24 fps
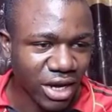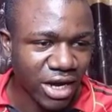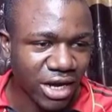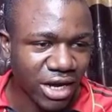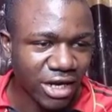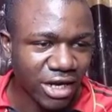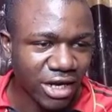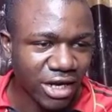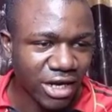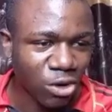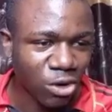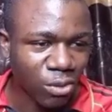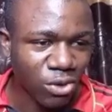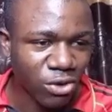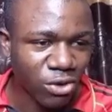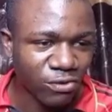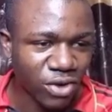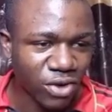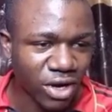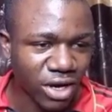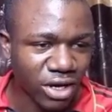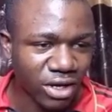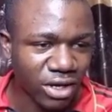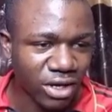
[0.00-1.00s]
I click on
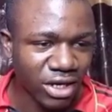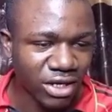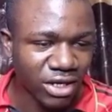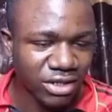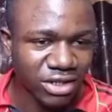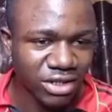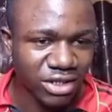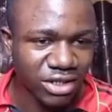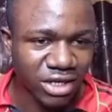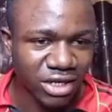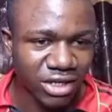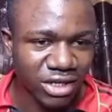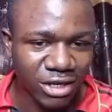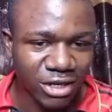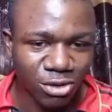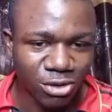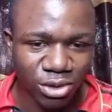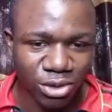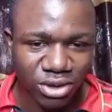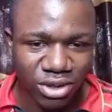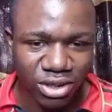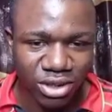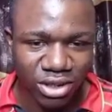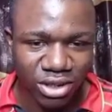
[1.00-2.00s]
profile, let's check the
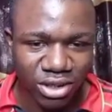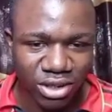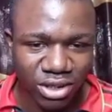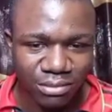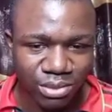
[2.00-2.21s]
country